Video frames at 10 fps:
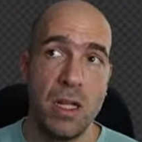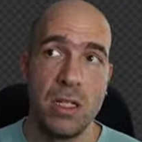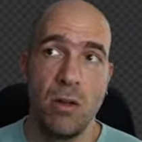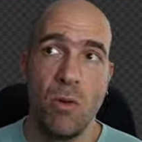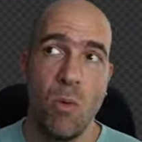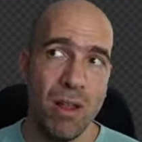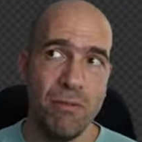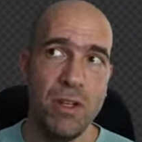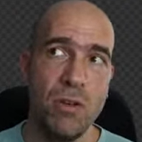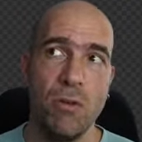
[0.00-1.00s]
So
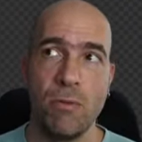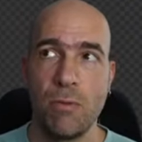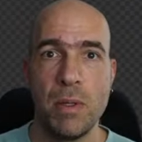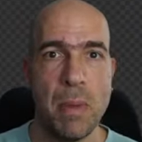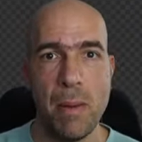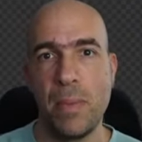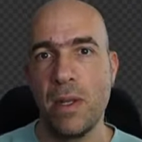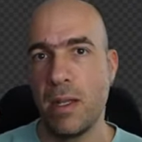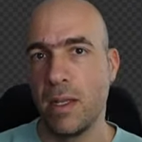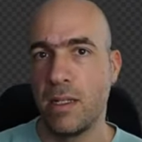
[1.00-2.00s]
one video, in my
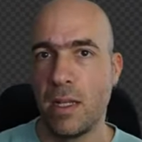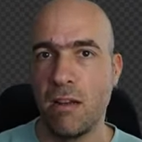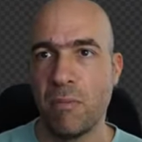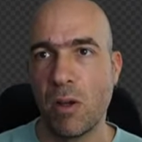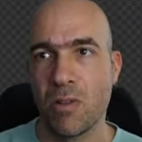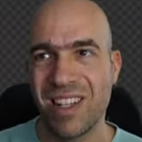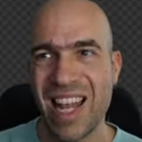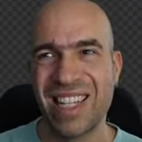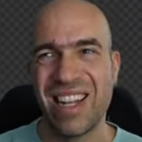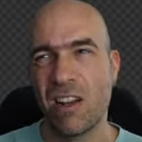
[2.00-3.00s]
opinion, is enough because
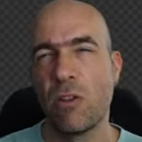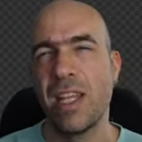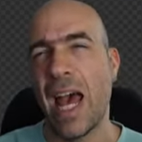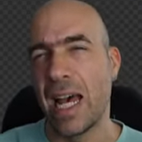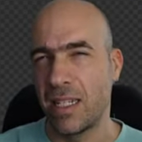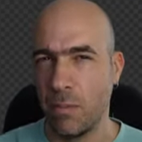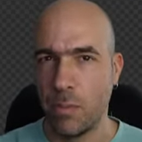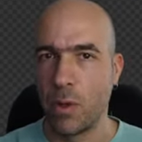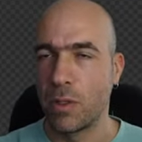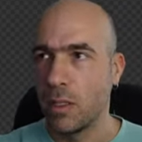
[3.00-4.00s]
legs are not as
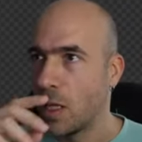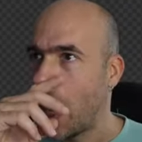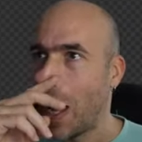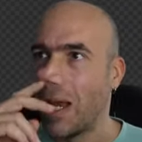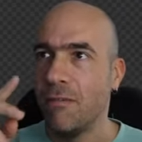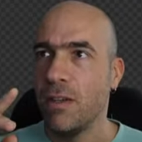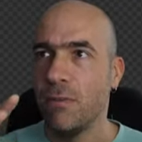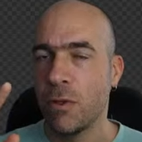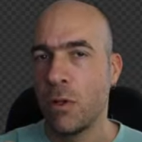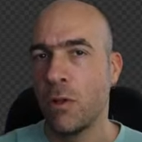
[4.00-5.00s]
important. And even
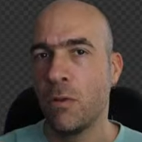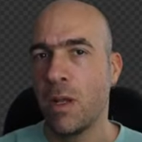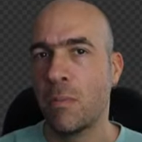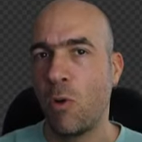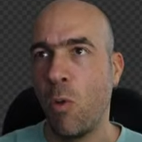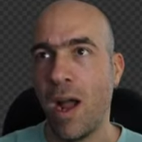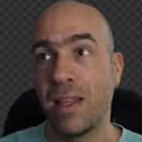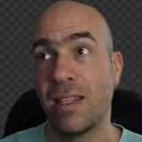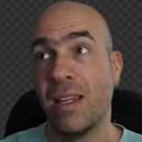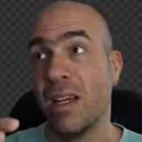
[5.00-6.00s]
if you don't do them
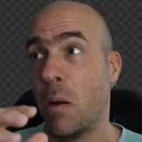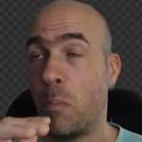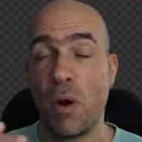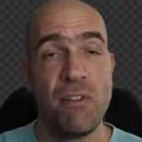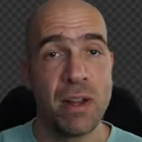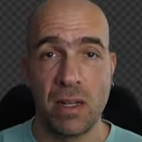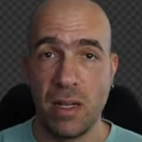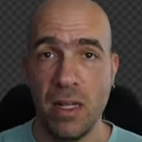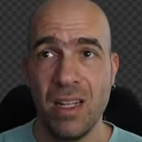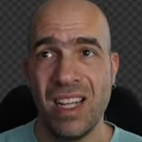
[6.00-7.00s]
quite
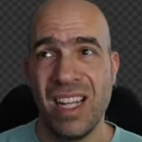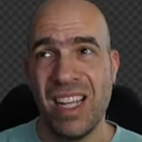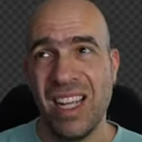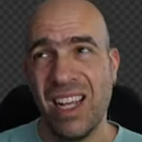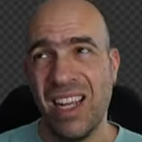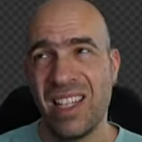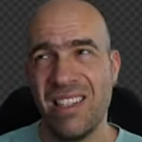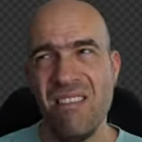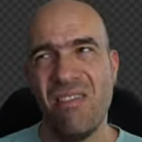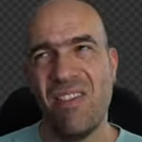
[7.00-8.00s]
perfectly,
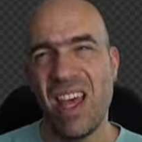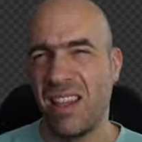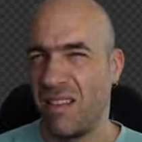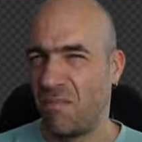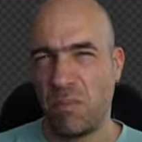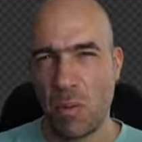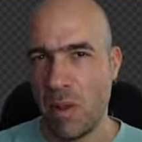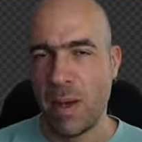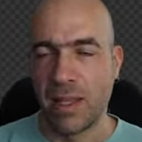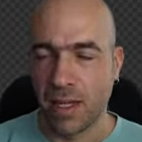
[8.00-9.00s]
it's not that
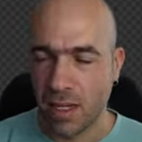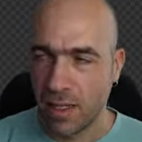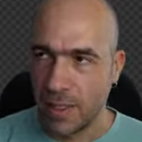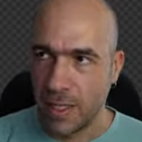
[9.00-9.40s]
problematic.